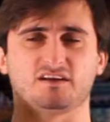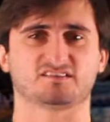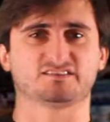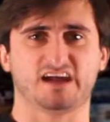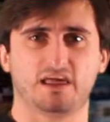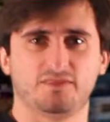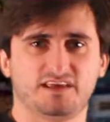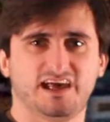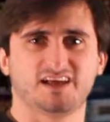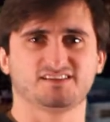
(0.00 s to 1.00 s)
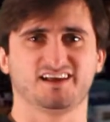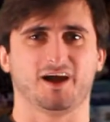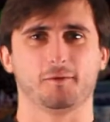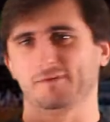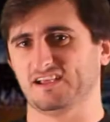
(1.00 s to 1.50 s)
of a scythe, he has like
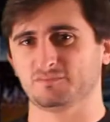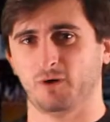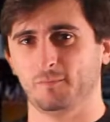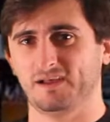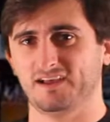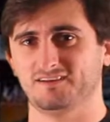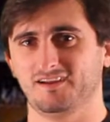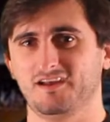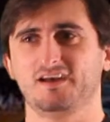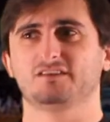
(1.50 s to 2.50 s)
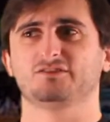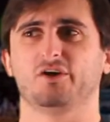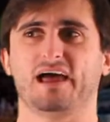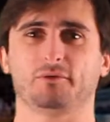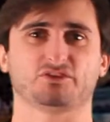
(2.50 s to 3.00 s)
a baseball bat so
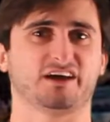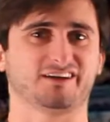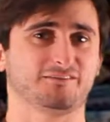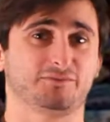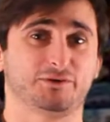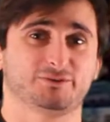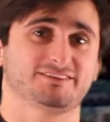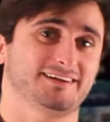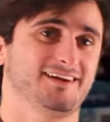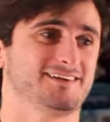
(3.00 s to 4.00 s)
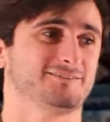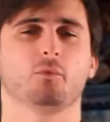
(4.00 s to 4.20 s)
that was kind of confusing.